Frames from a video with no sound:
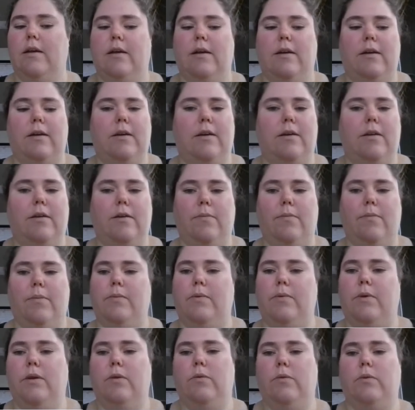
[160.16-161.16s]
Up here
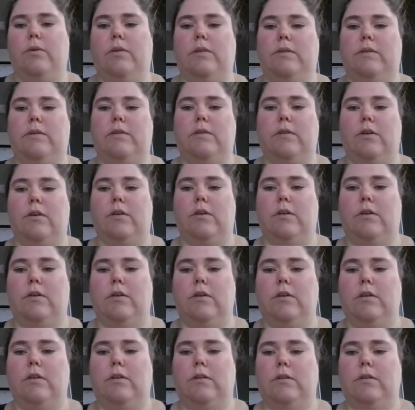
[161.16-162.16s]
with
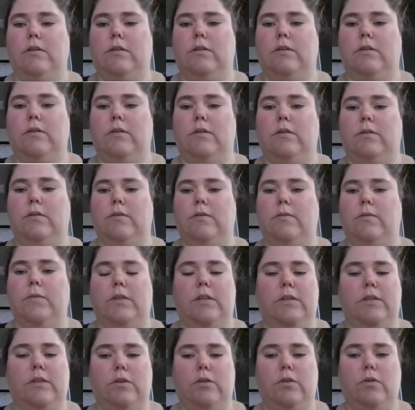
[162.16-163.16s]
surds, this is
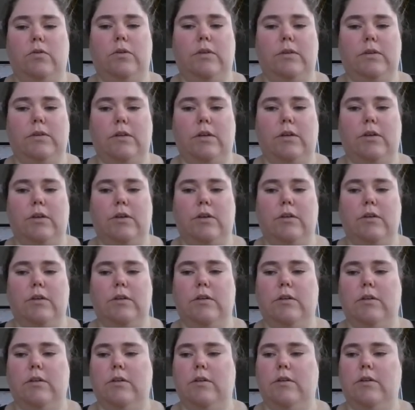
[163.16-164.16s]
called a surd.
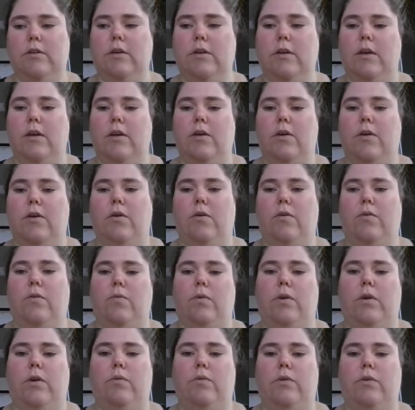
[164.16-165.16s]
We
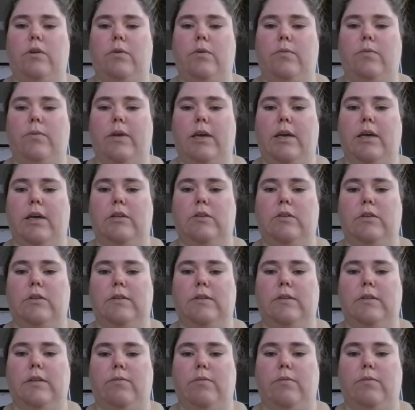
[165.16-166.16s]
want to be able to do the same
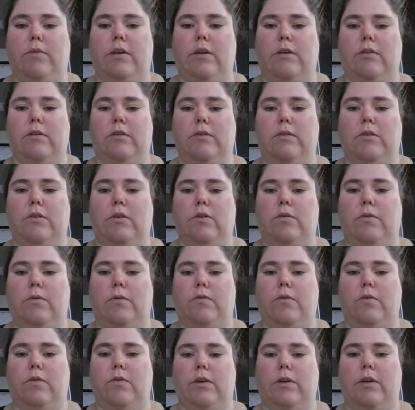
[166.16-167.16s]
thing. So we've got
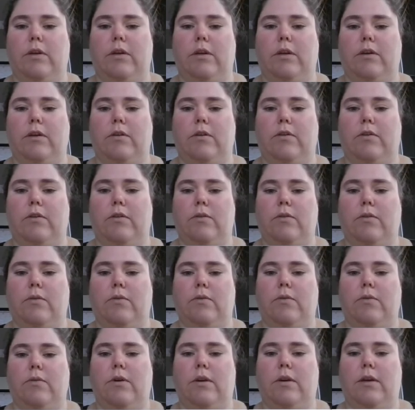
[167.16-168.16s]
our 3x
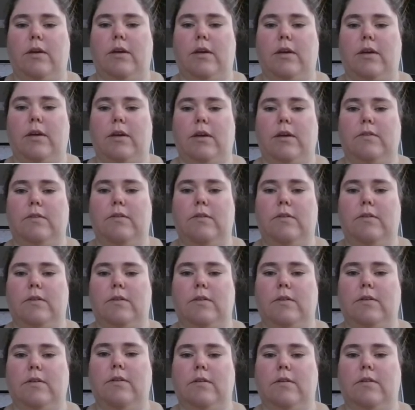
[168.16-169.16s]

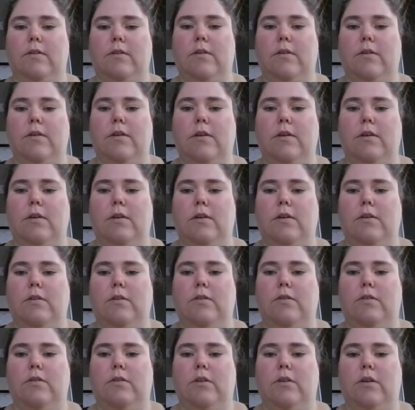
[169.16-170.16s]
times our
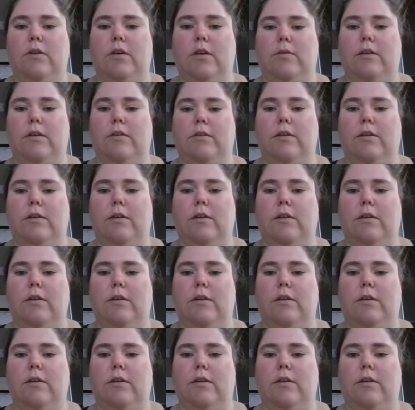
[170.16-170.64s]
second bracket,